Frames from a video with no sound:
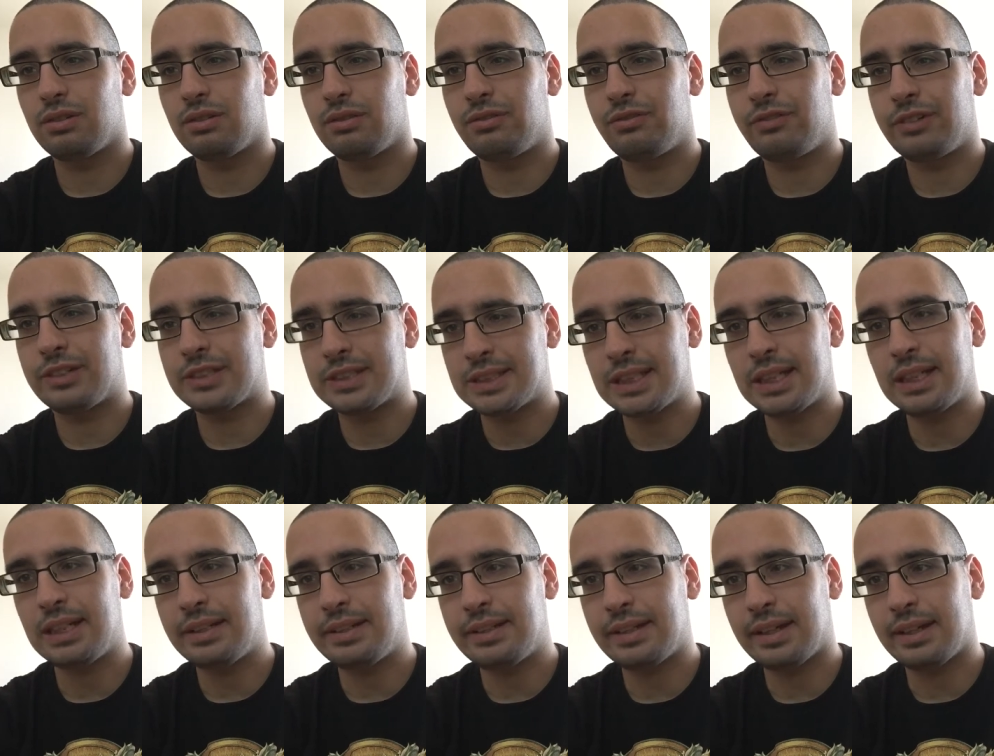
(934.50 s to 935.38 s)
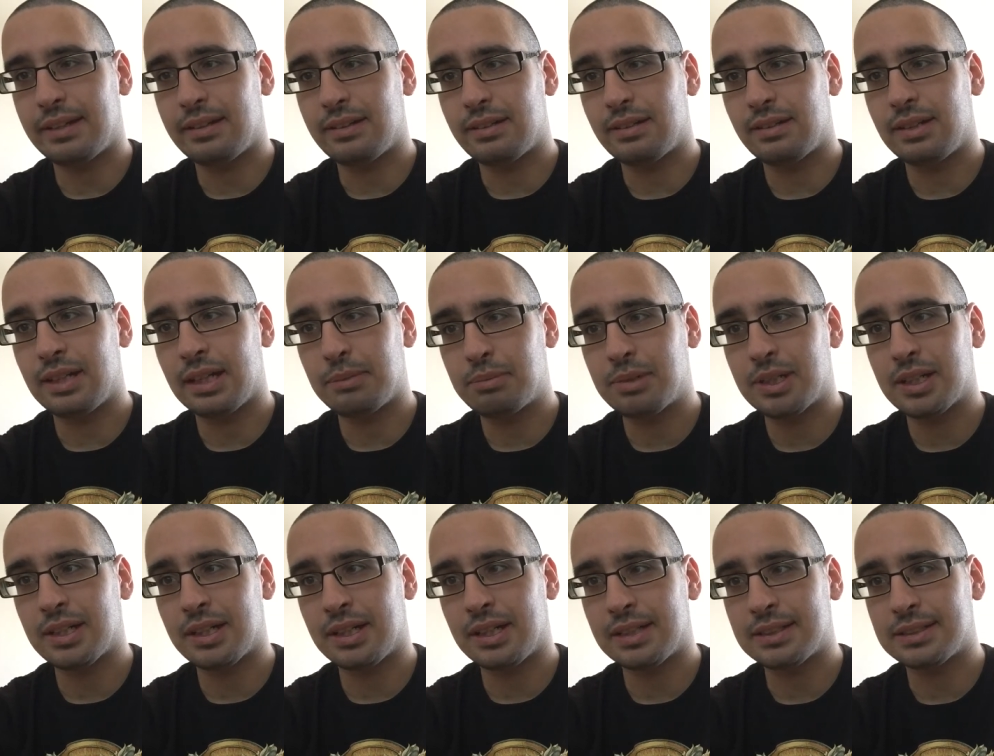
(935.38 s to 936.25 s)
facilitate debt
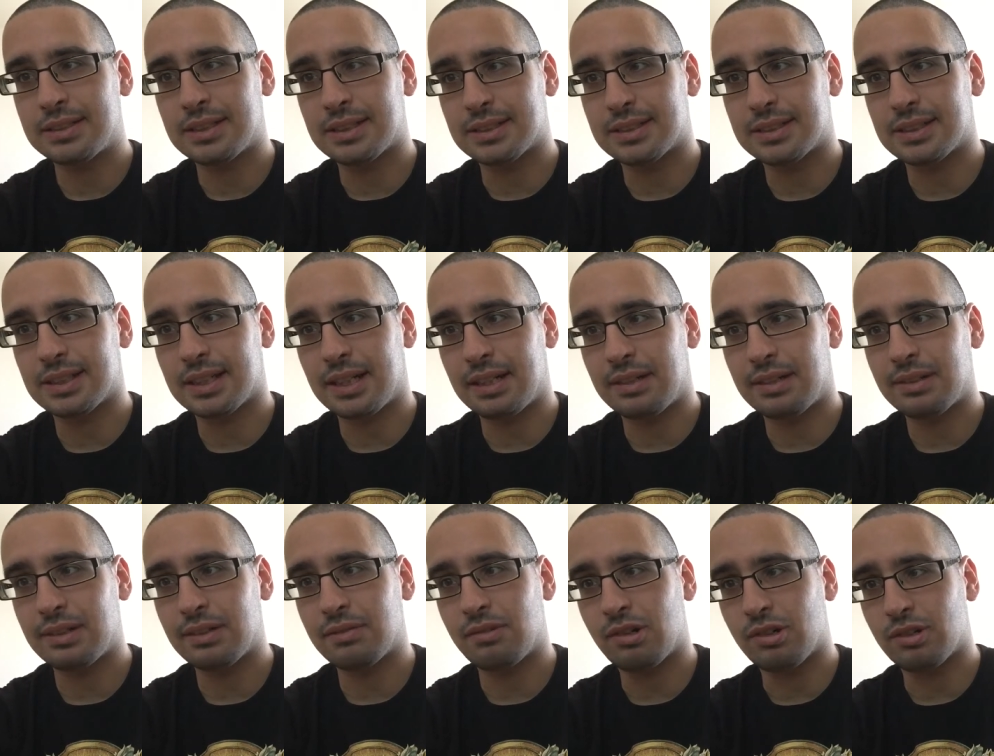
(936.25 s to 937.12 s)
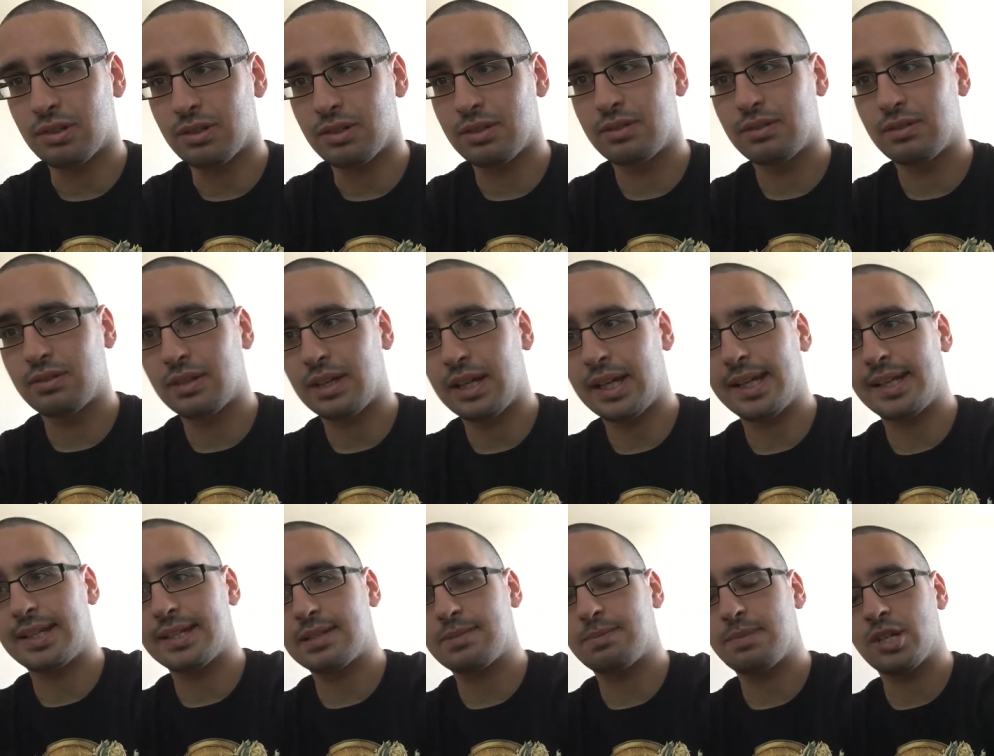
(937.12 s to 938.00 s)
crisis around the world
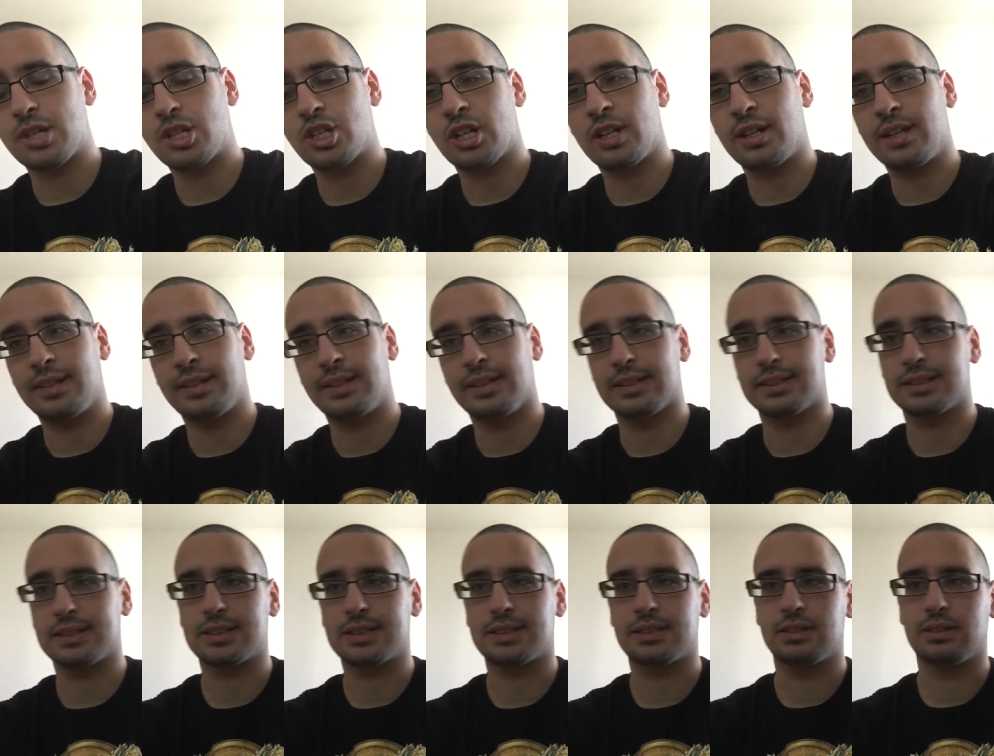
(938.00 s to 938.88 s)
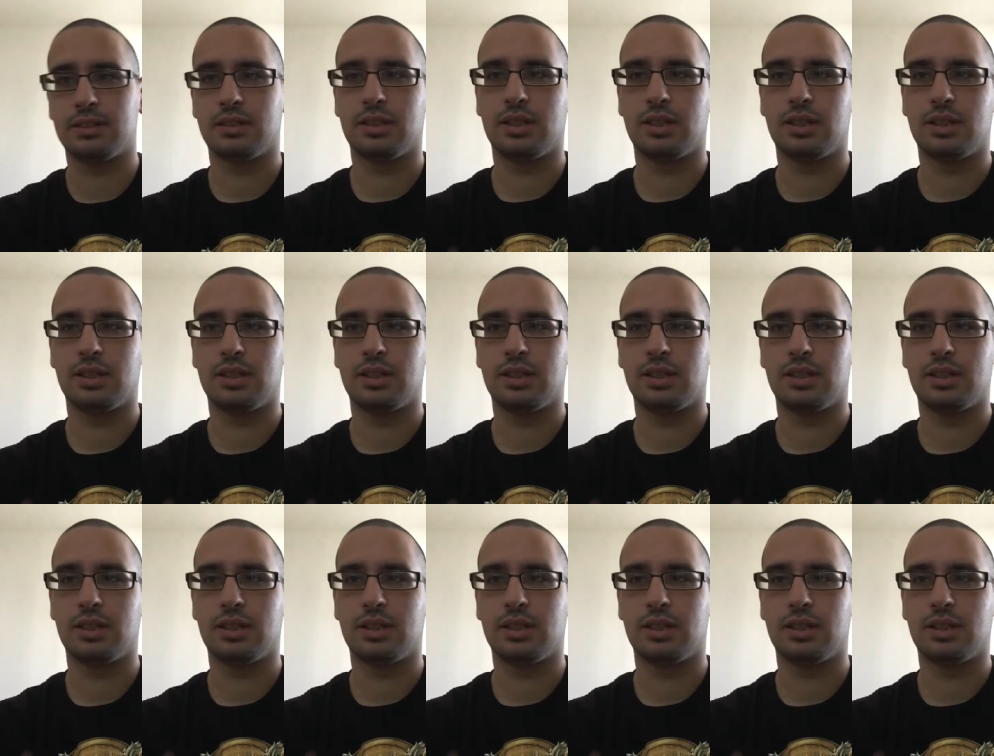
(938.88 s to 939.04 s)
and especially in Greece.